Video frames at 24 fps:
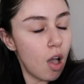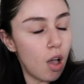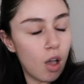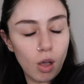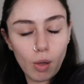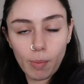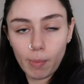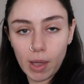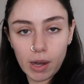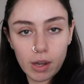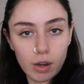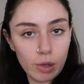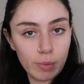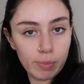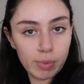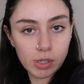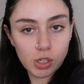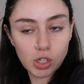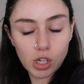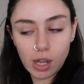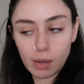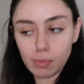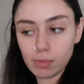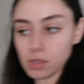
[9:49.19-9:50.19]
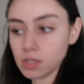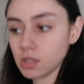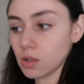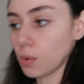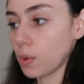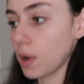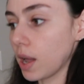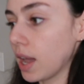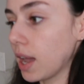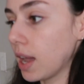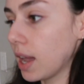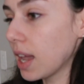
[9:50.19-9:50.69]
all my new pajamas
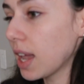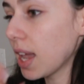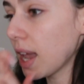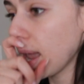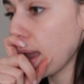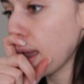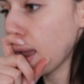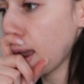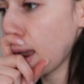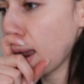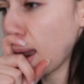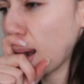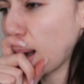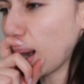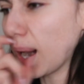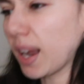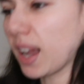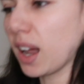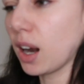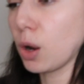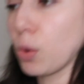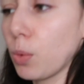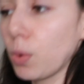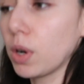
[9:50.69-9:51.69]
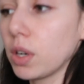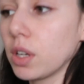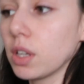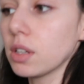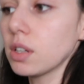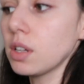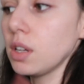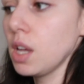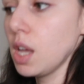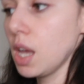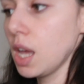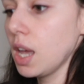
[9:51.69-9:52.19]
away, and I kind of want
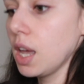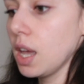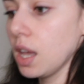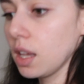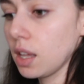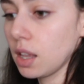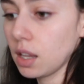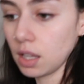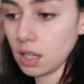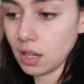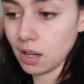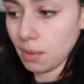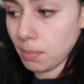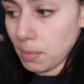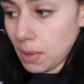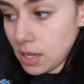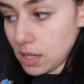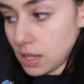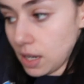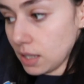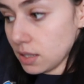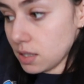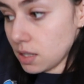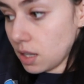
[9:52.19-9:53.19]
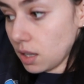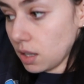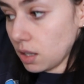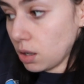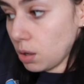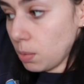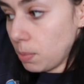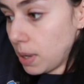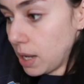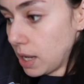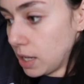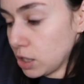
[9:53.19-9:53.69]
to clean up my desk a
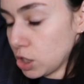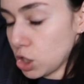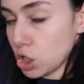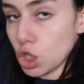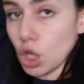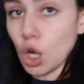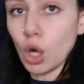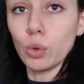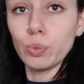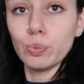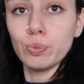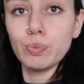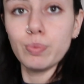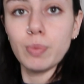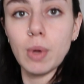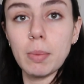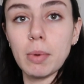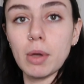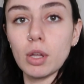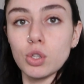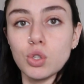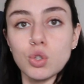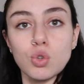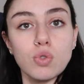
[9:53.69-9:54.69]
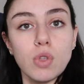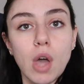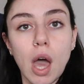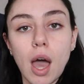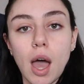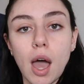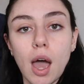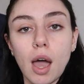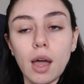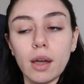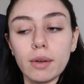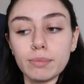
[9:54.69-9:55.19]
little bit, so maybe I'll do
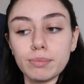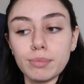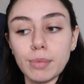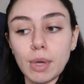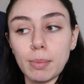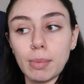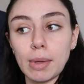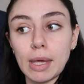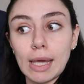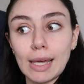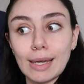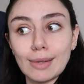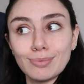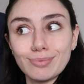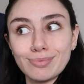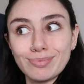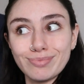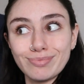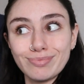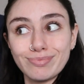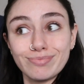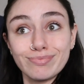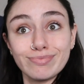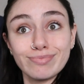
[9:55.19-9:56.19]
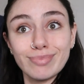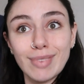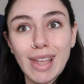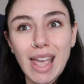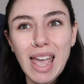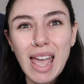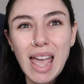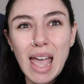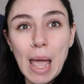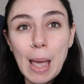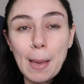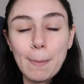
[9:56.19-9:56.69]
that, maybe
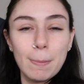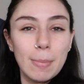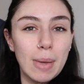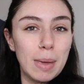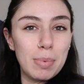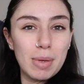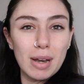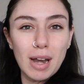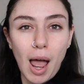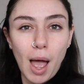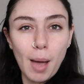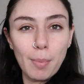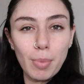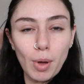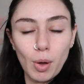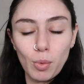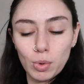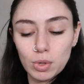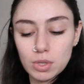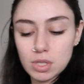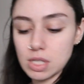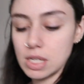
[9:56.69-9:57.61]
not, but we'll